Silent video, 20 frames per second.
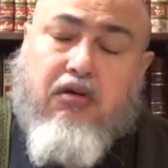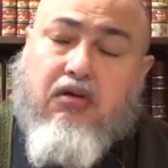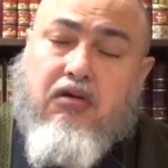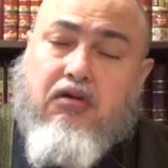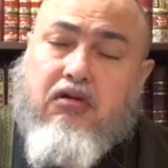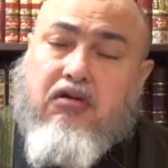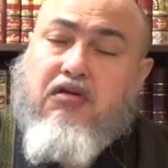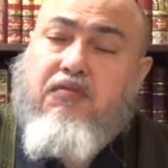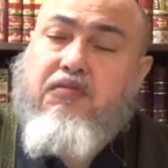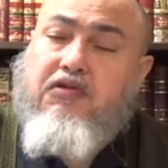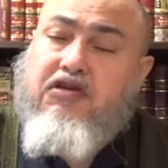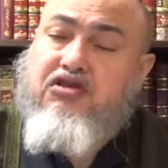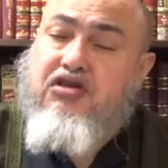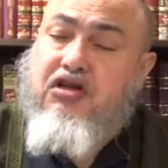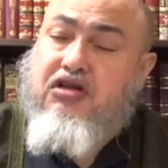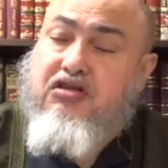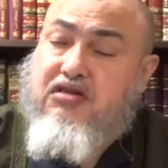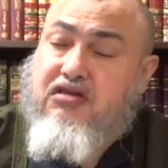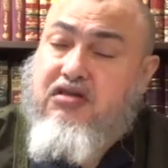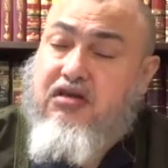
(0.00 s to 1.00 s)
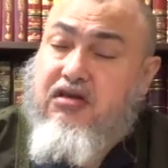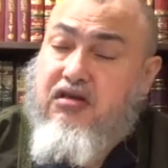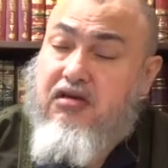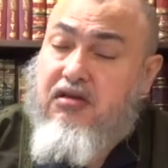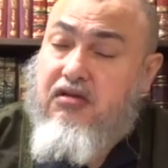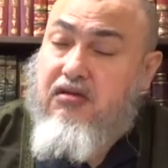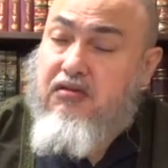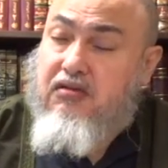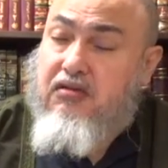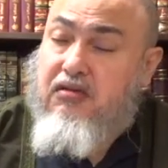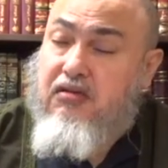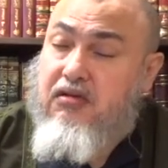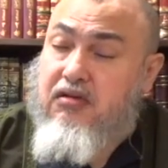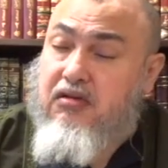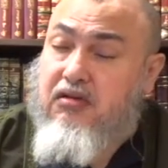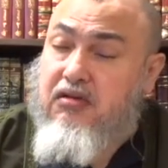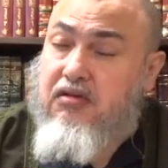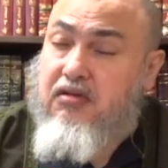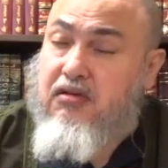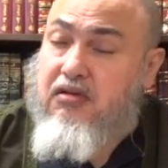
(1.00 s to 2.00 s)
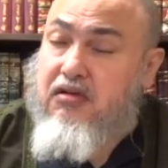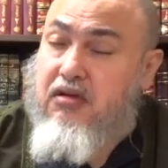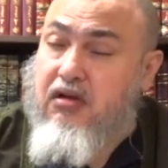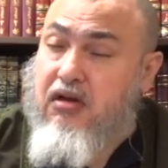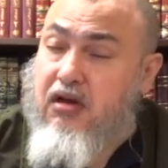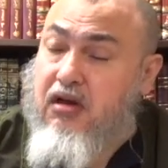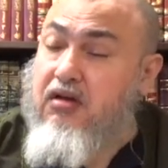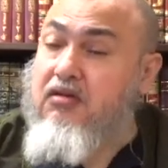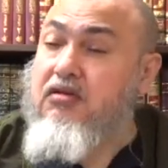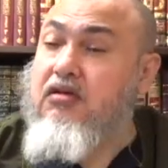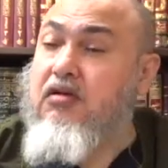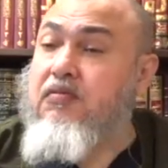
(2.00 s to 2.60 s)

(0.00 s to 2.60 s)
the majestic and the